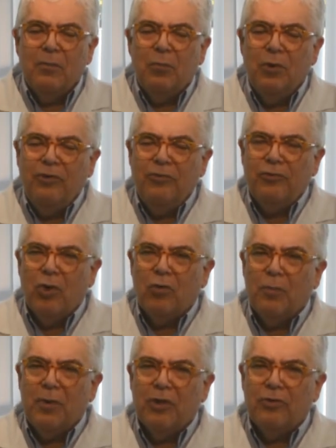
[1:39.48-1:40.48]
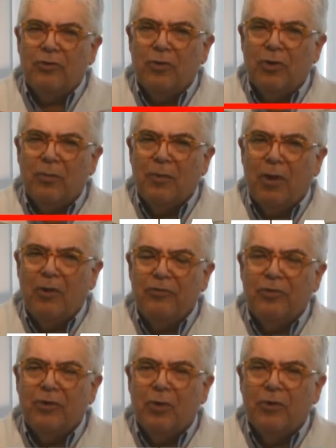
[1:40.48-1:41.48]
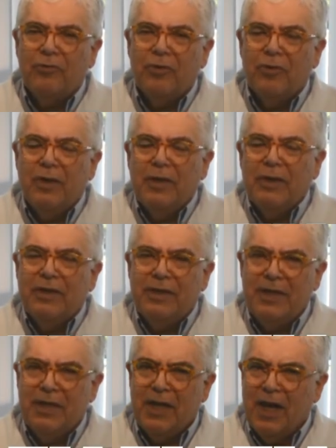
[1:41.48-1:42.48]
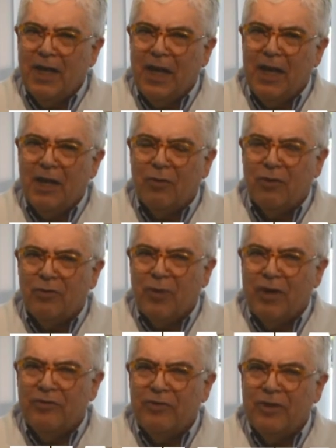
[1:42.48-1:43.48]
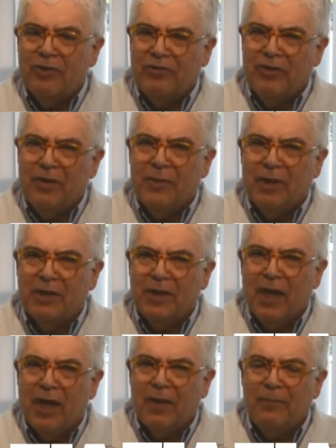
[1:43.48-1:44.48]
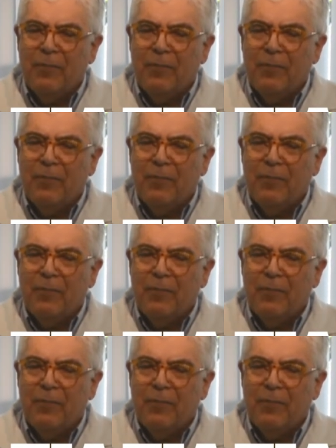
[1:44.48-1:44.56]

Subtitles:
Pre-stroke would be a term also known as a TIA, or a transient ischemic attack,